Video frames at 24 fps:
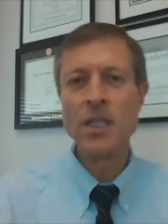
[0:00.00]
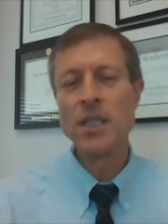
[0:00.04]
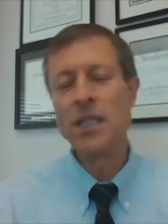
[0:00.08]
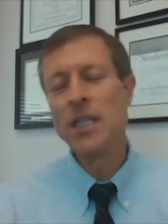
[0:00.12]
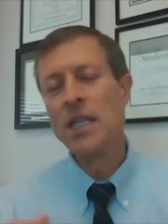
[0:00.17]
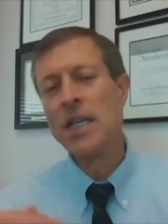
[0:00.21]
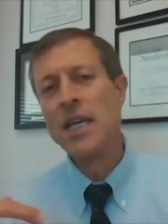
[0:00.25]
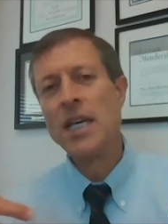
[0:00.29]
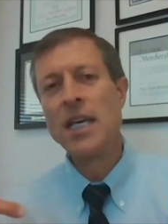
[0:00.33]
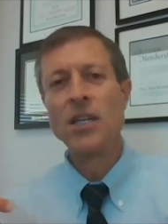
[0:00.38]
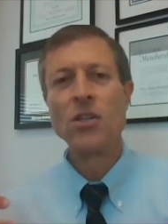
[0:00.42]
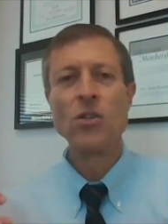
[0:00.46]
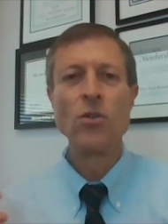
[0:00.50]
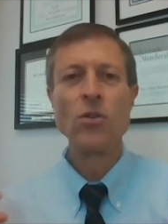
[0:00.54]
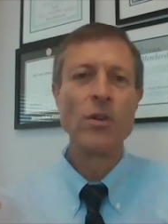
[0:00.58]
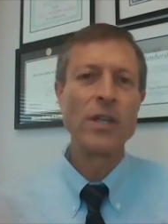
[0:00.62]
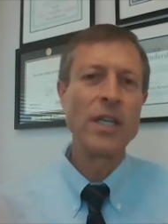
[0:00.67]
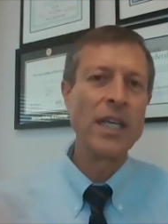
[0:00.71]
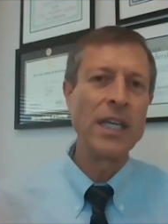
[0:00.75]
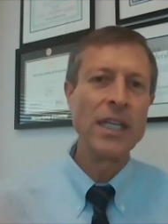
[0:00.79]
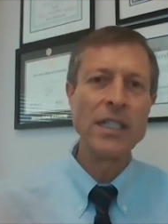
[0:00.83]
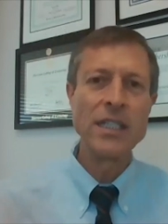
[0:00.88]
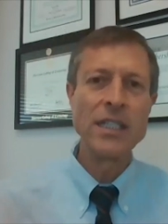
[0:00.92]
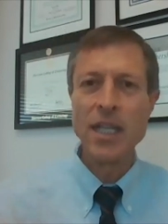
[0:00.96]
and
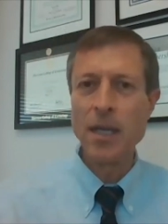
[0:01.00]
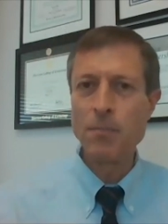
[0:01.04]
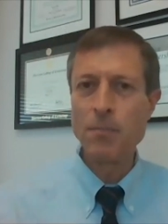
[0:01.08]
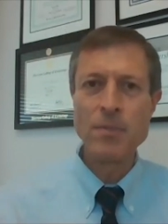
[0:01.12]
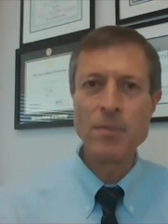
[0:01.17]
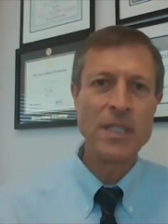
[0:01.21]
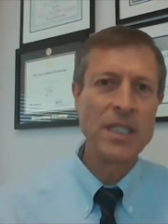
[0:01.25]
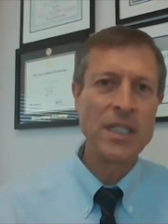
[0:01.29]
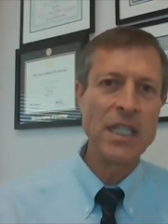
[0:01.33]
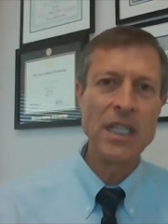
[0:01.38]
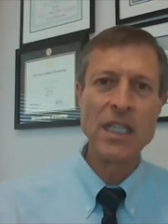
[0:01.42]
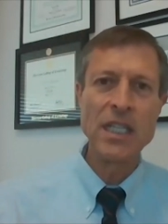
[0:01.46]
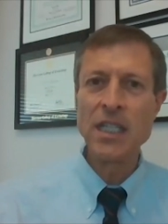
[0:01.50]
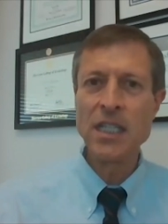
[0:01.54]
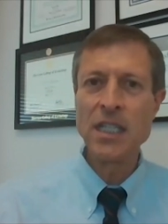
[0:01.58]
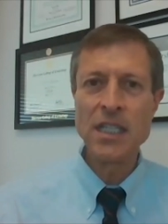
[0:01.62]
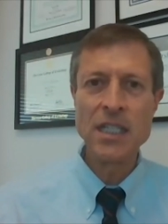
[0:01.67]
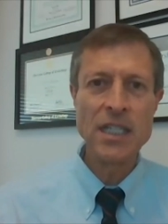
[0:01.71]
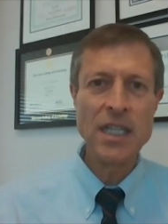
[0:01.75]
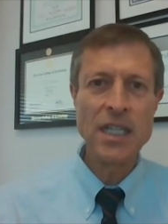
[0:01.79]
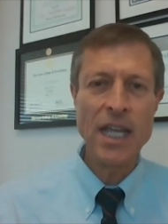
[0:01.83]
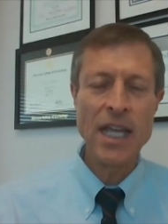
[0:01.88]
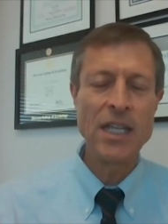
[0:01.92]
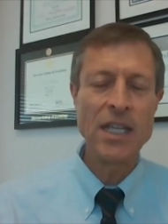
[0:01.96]
cooking tips
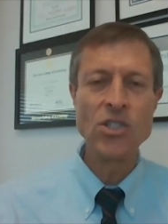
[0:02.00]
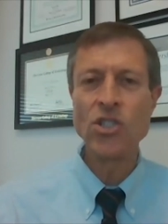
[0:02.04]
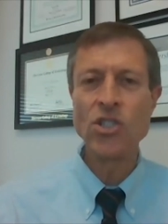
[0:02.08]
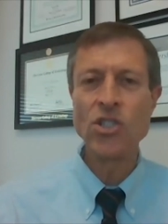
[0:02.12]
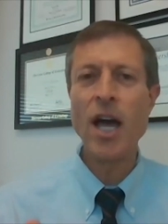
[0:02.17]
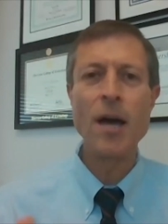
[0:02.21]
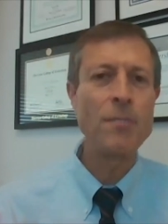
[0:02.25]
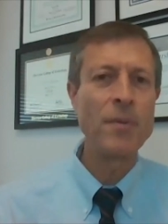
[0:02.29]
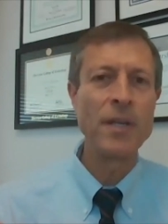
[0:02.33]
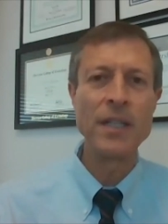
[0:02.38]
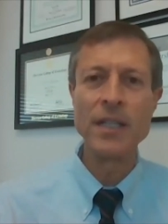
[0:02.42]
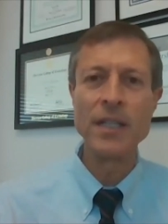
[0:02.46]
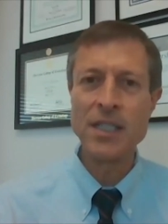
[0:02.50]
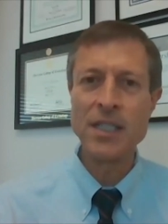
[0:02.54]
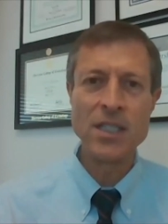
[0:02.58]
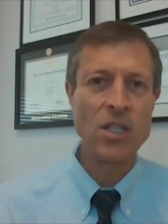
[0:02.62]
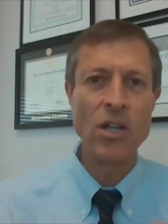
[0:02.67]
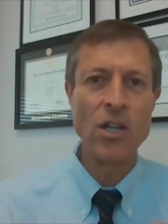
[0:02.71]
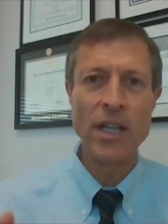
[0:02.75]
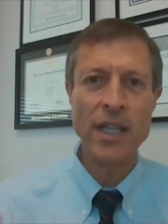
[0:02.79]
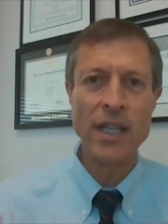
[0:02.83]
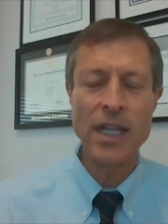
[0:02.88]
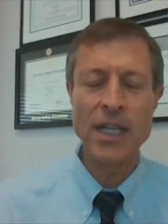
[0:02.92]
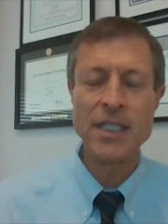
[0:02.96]
and shopping lists
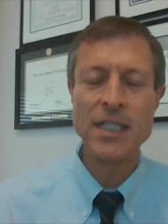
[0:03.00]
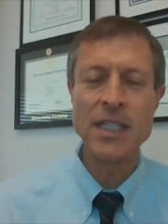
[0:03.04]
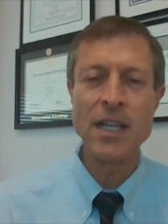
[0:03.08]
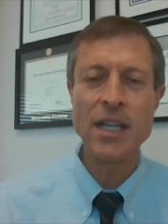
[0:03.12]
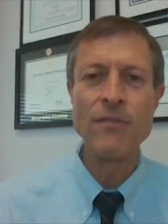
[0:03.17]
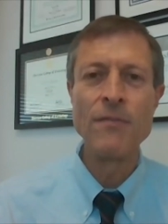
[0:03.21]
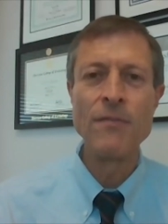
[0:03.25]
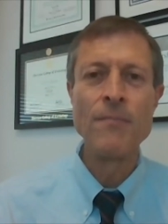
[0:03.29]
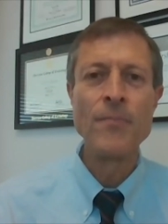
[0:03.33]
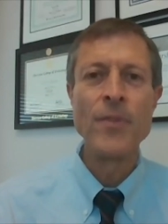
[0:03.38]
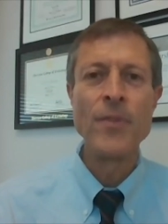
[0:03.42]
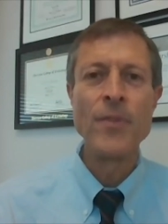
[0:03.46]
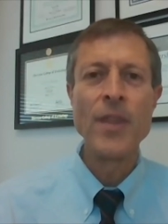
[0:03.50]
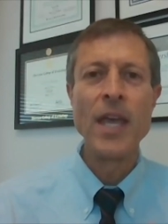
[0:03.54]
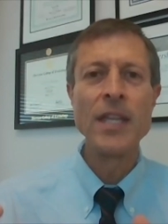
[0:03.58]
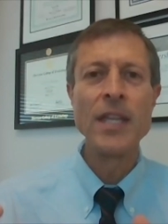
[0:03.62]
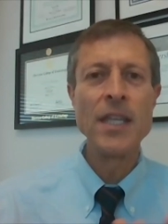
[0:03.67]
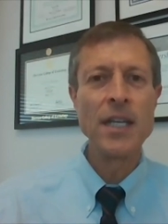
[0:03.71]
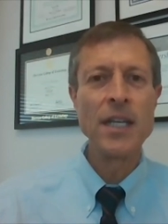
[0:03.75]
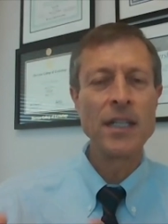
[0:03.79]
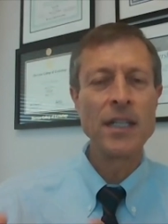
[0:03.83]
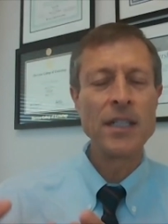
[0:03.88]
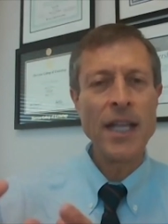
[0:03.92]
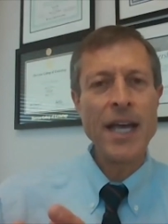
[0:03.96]
and all that kind of stuff. And
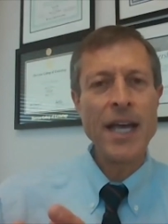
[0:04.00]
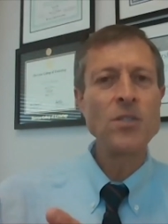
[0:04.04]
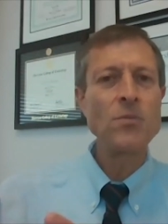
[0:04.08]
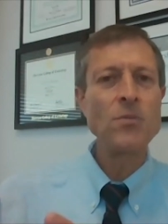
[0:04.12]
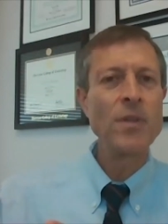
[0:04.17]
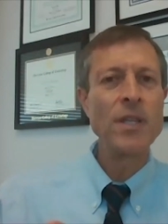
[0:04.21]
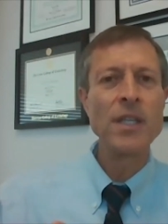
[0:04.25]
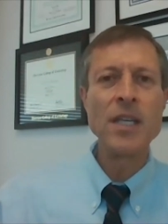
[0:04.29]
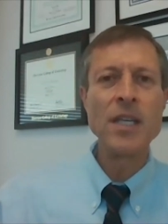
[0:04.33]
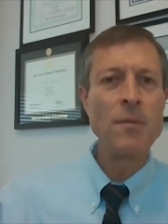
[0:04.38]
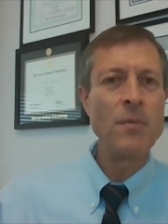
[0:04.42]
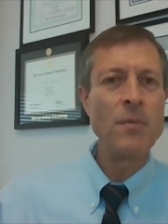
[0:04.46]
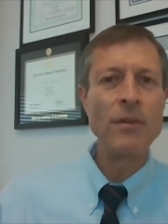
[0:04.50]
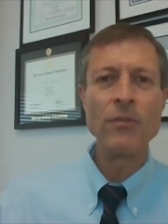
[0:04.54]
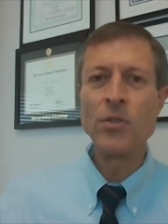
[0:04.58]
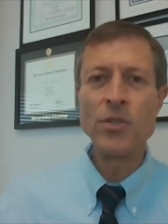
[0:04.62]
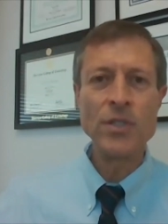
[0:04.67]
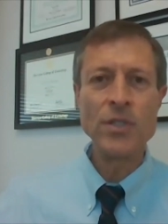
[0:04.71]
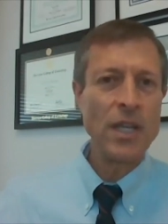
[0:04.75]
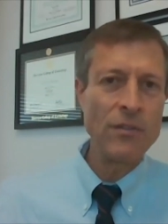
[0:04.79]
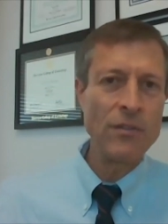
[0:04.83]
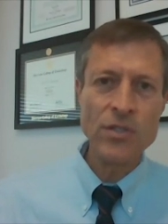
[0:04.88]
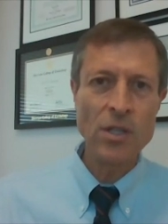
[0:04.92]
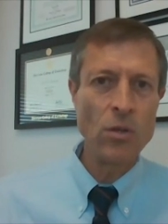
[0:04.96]
then a class where they can come every
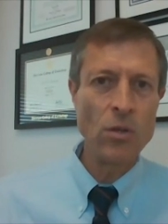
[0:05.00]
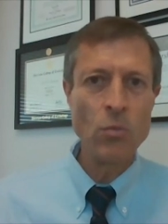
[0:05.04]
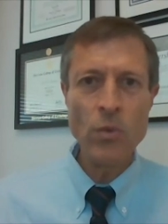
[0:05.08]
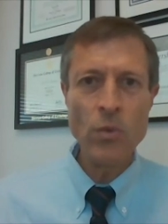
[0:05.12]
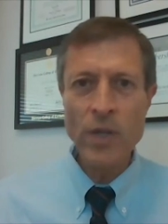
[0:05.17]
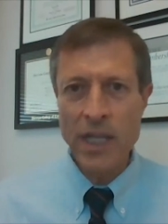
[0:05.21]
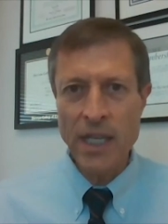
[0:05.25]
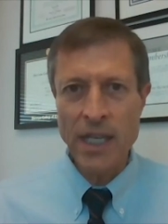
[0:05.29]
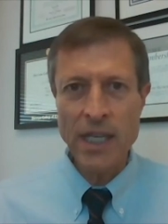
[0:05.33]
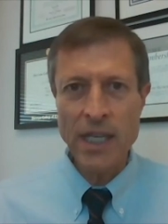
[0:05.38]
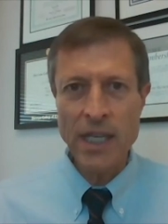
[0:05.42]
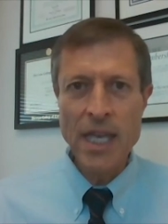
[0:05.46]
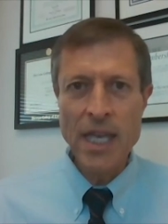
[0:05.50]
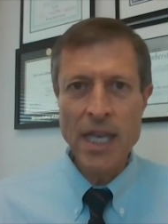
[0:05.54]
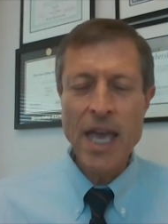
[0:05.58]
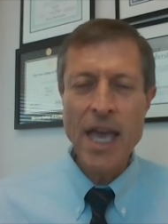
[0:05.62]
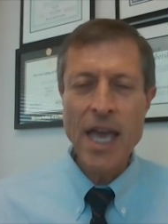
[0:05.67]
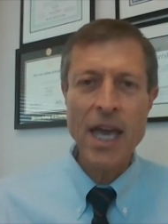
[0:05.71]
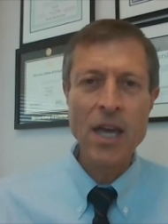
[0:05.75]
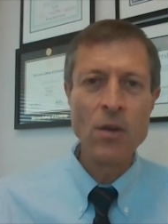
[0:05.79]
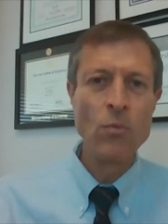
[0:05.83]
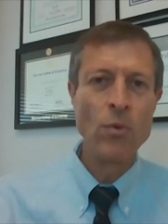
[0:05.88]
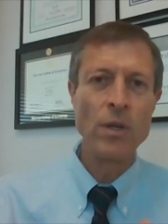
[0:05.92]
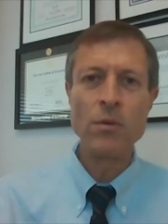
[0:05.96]
single week
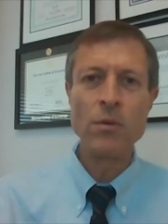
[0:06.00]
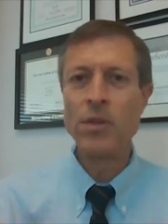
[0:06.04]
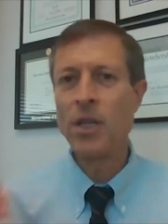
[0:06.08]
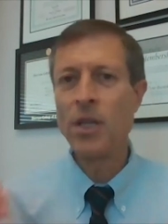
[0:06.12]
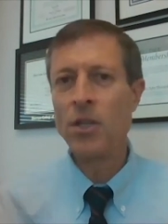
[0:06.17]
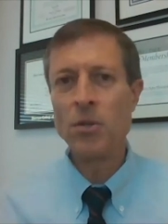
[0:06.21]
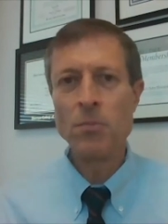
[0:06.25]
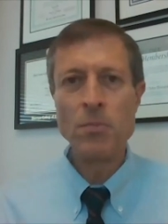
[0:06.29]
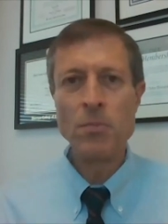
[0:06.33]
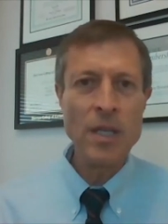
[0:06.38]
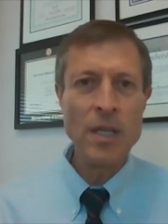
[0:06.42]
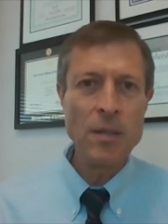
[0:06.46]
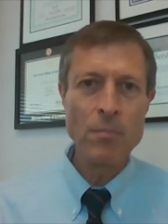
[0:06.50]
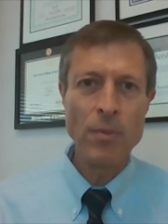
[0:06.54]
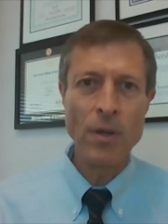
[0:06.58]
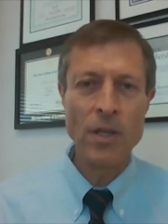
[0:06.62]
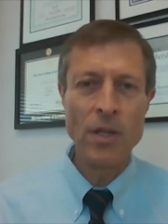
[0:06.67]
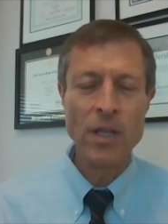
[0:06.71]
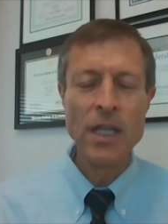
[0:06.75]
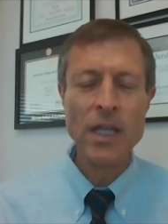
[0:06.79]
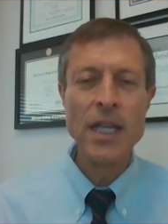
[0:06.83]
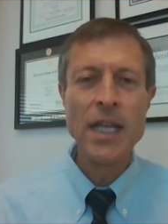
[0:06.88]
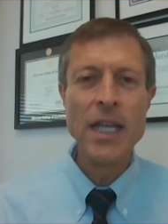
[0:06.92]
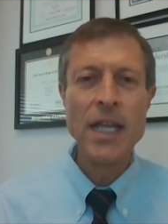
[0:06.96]
and work with other people.